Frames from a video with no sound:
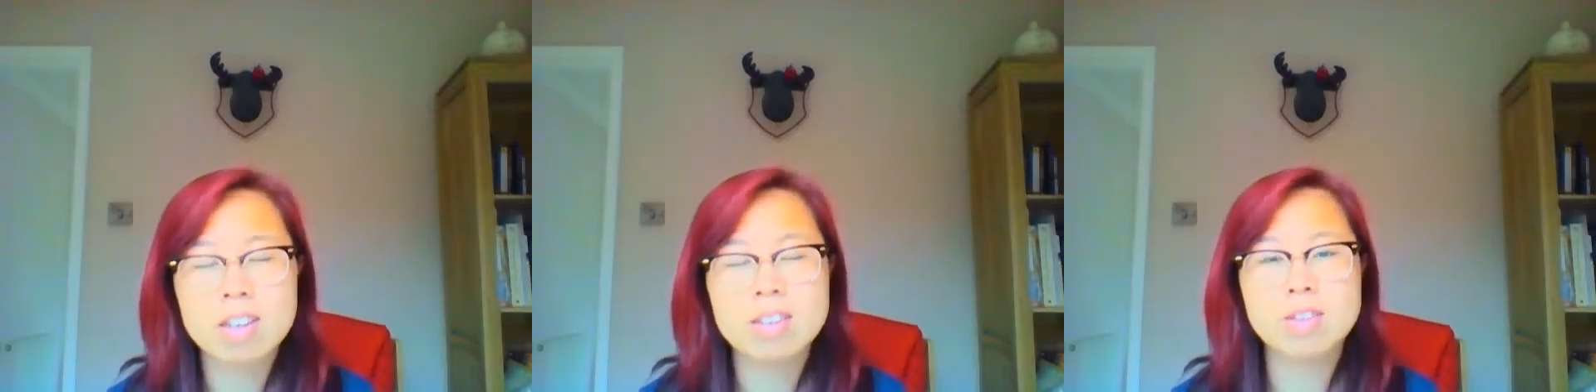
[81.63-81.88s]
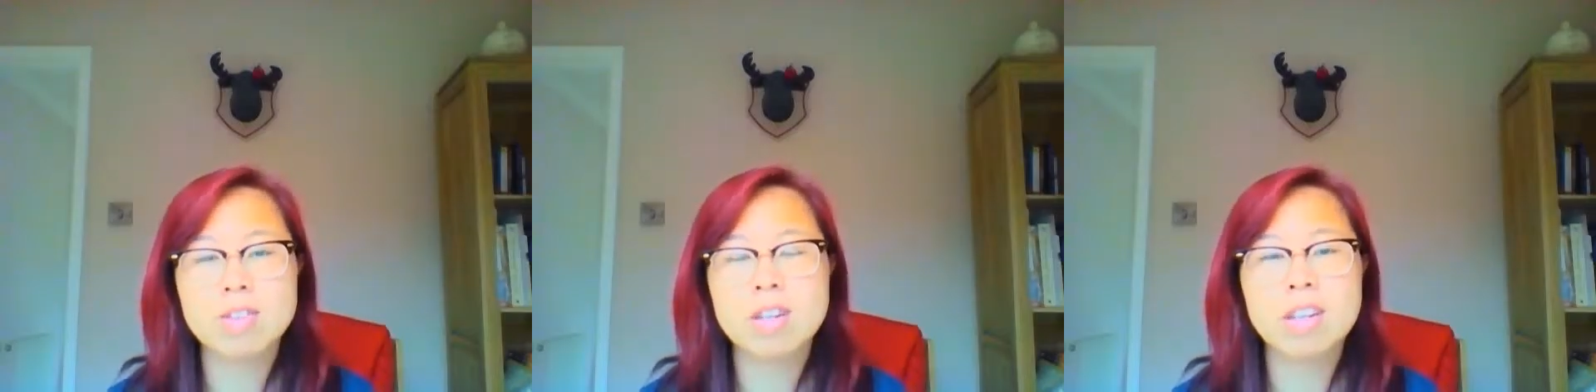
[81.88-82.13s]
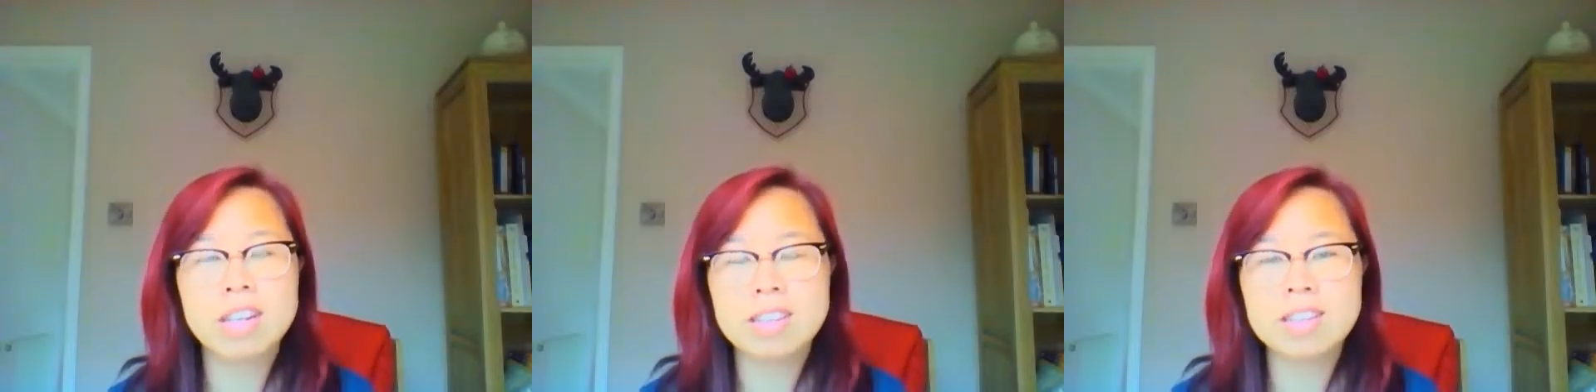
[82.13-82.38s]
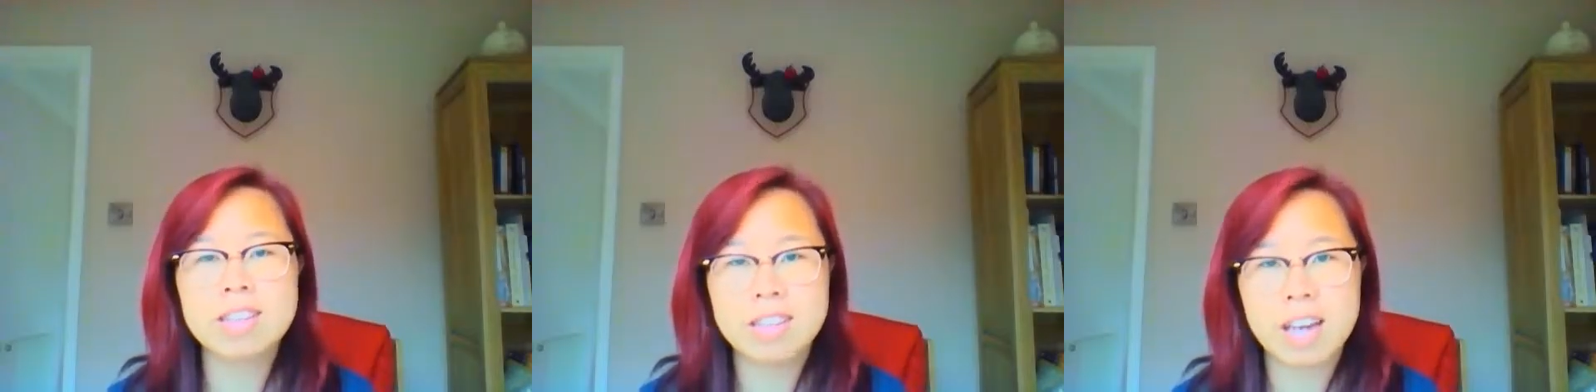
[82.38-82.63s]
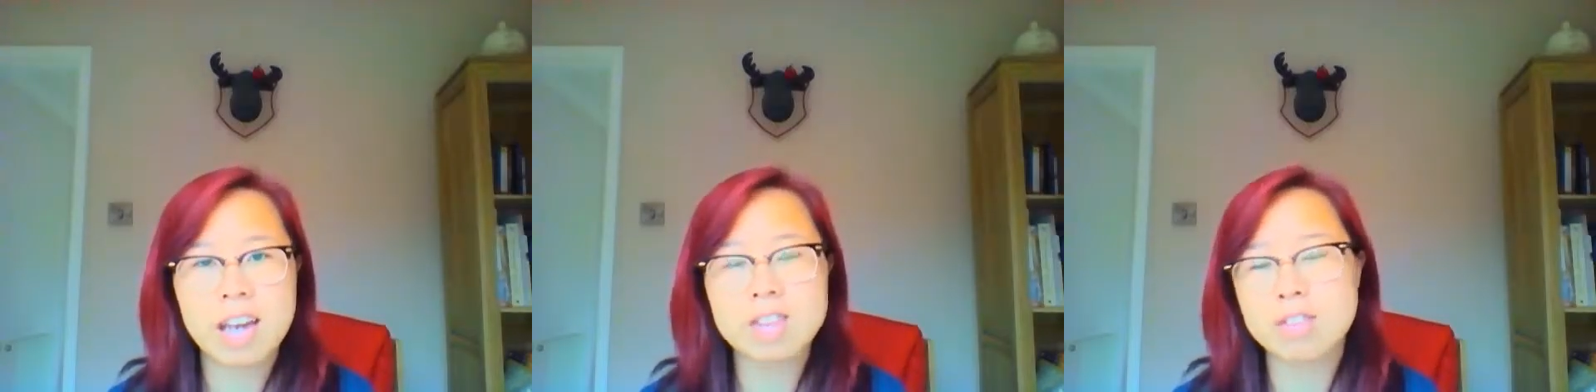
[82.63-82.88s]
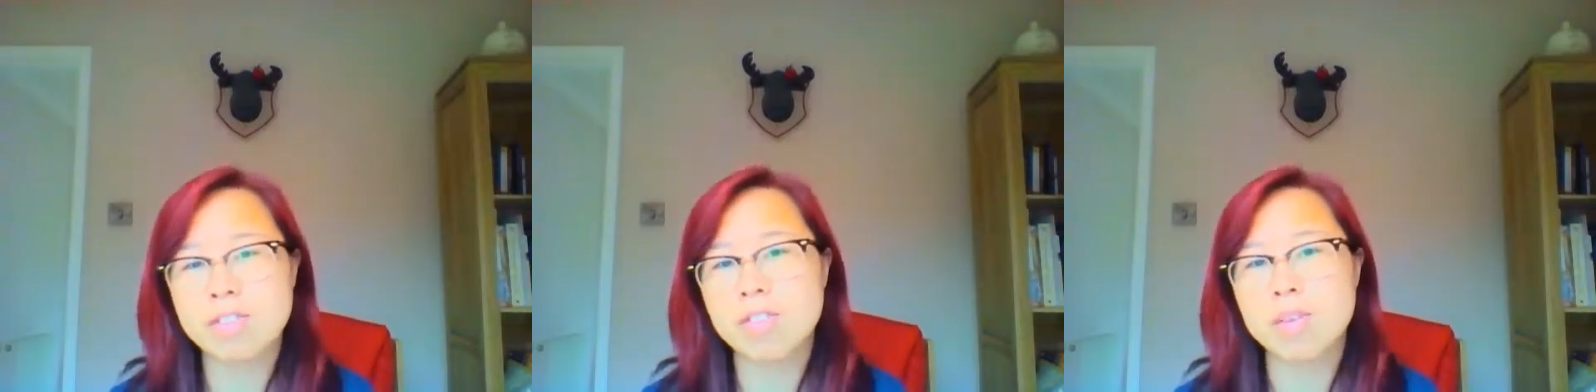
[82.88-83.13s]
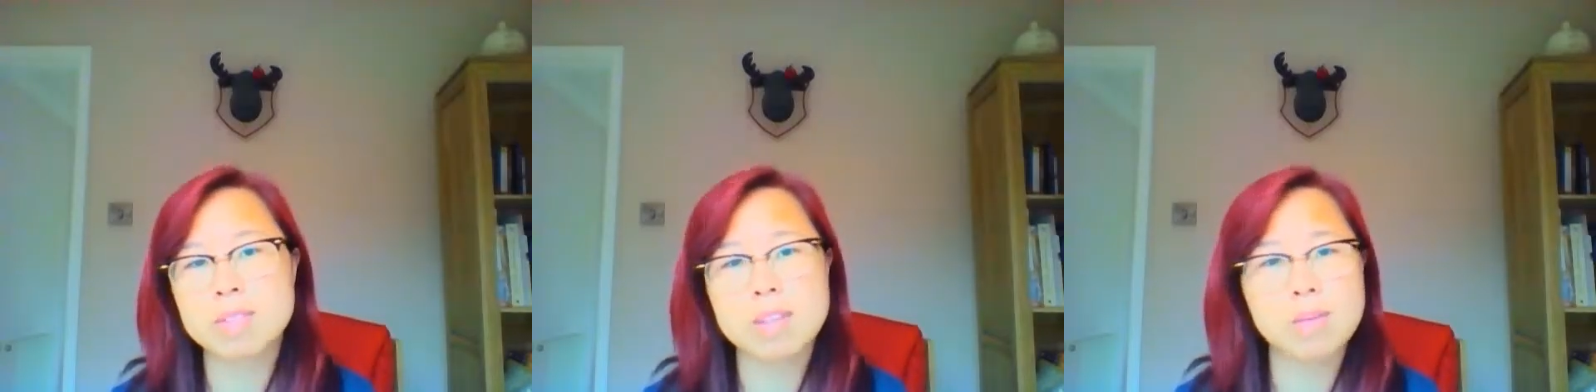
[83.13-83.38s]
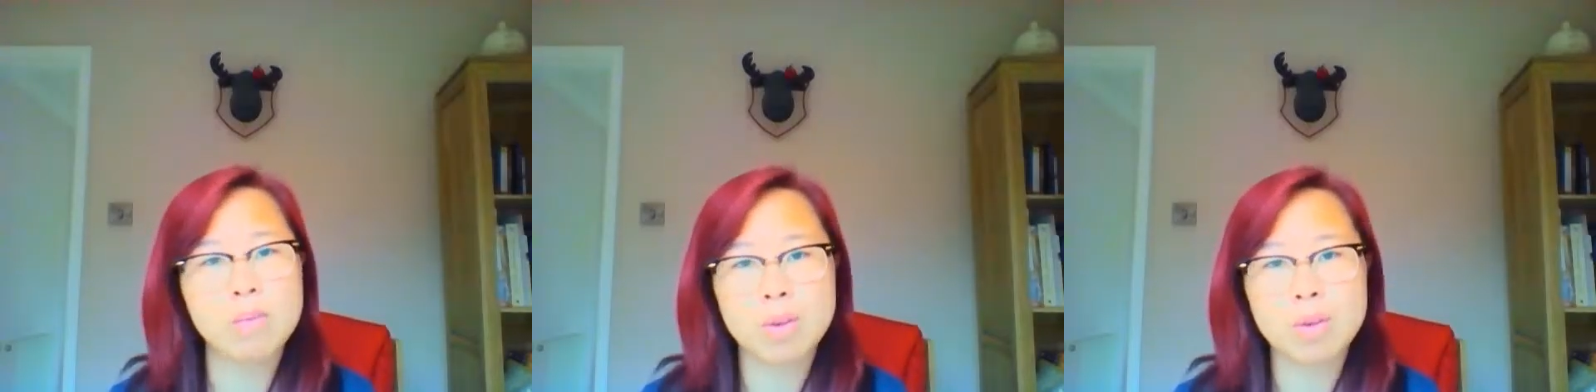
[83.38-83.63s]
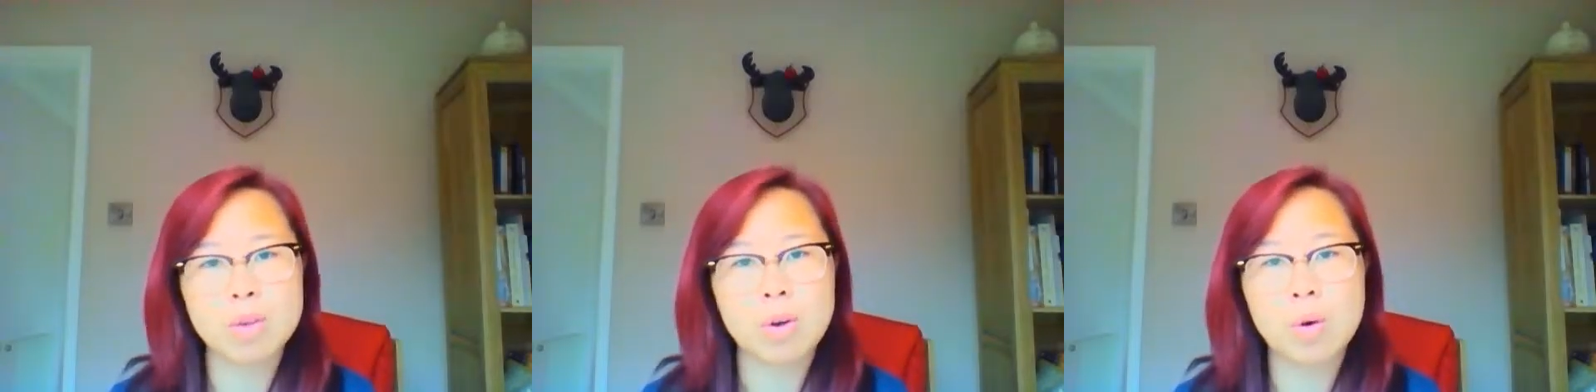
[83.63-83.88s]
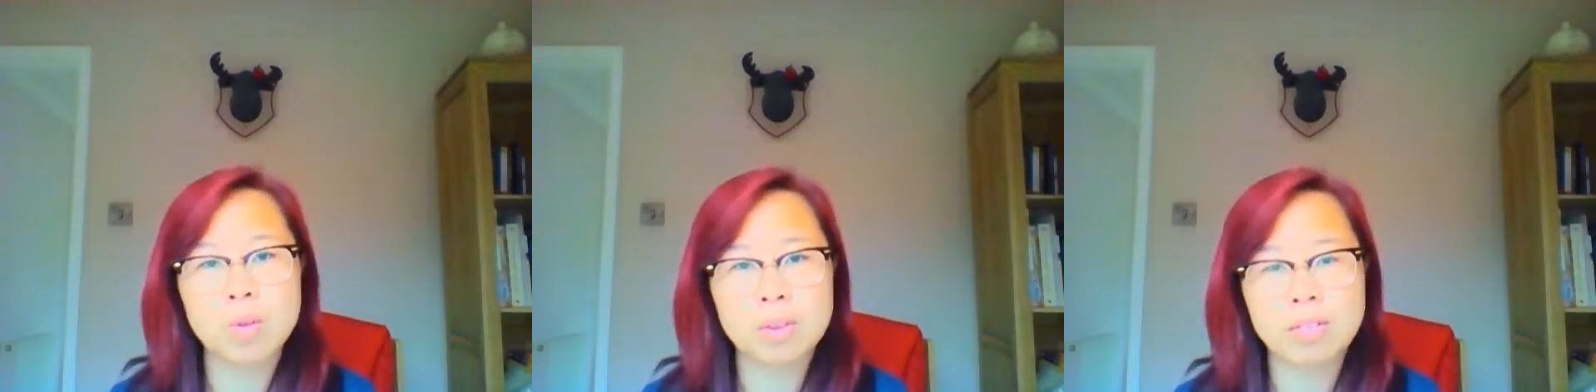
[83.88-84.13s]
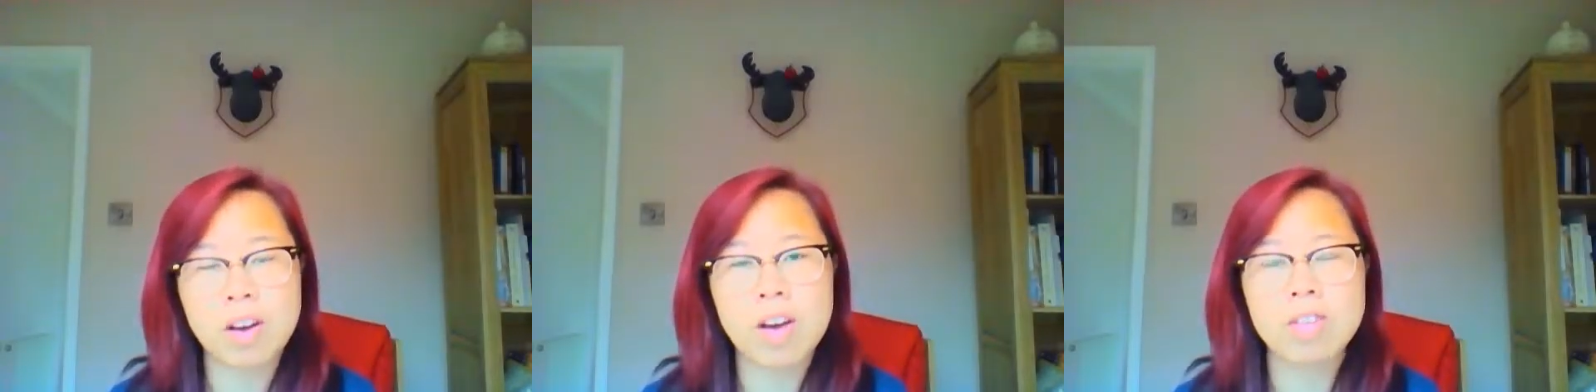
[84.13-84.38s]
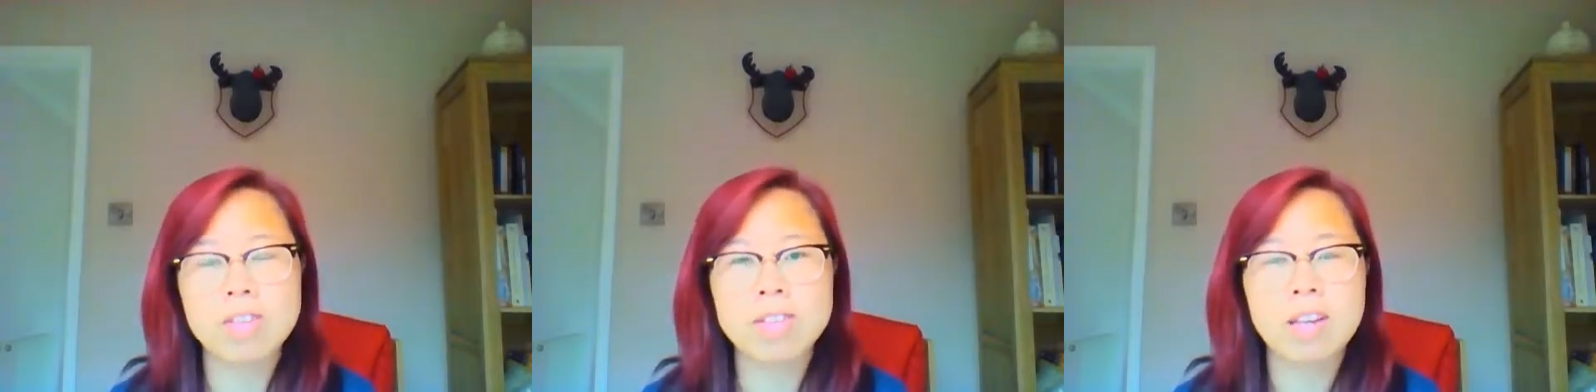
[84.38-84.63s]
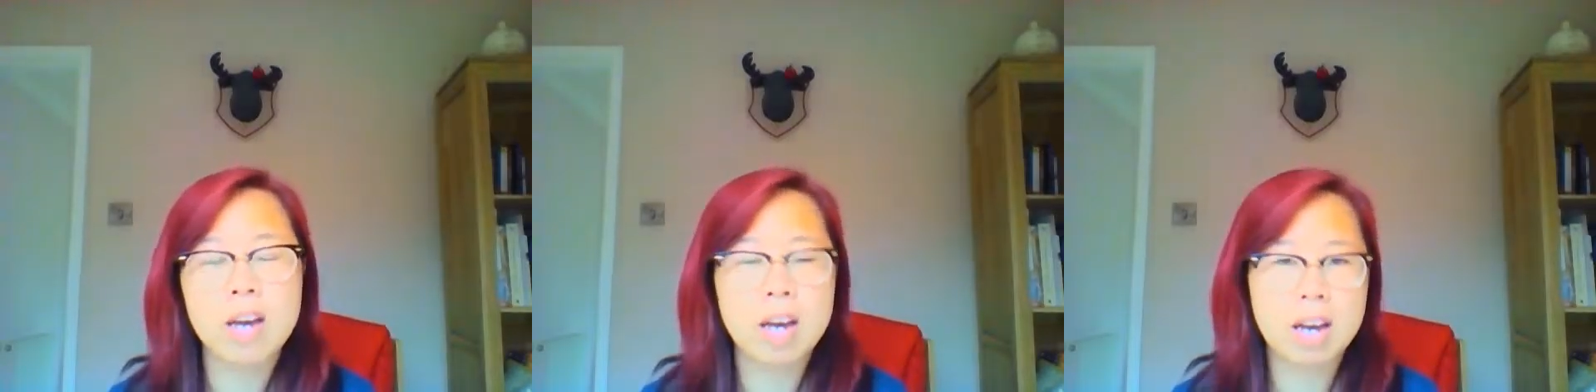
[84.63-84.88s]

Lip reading: so you can easily catch it from someone who caught the virus